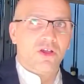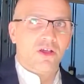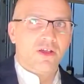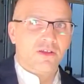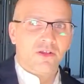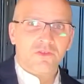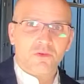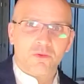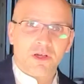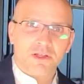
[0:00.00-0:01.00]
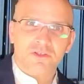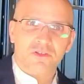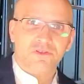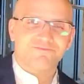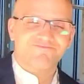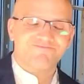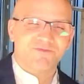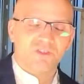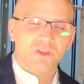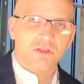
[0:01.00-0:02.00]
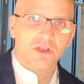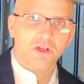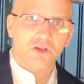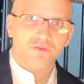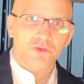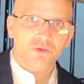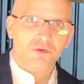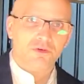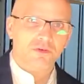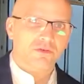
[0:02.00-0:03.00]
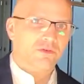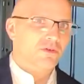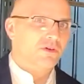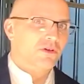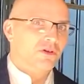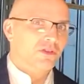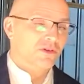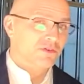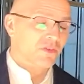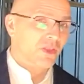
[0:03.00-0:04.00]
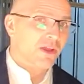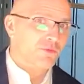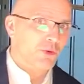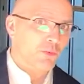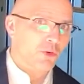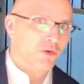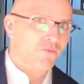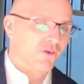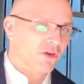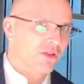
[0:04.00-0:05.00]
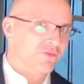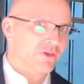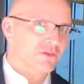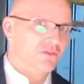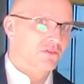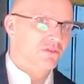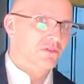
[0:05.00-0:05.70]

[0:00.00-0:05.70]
I also want to just tell all of you, there's a lot of reward for all of us,